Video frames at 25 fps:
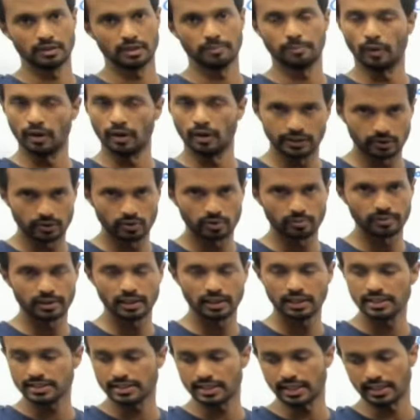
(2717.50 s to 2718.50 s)
The
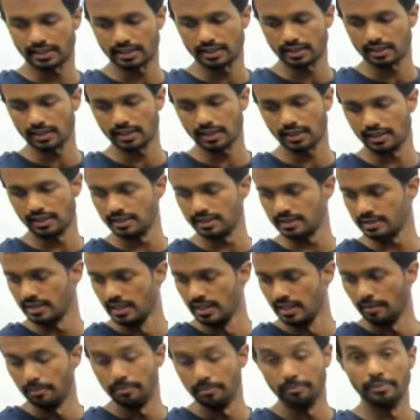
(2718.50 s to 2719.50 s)
polynomial is categorized
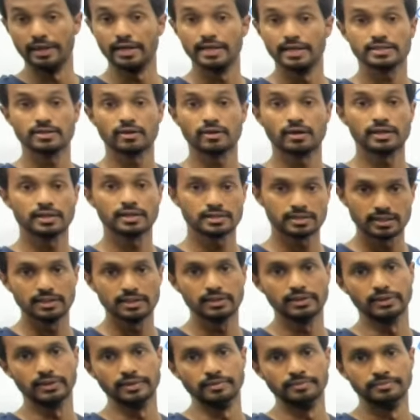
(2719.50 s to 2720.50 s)
based on its
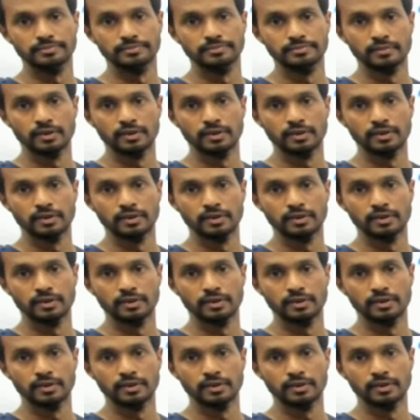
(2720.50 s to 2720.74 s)
degree.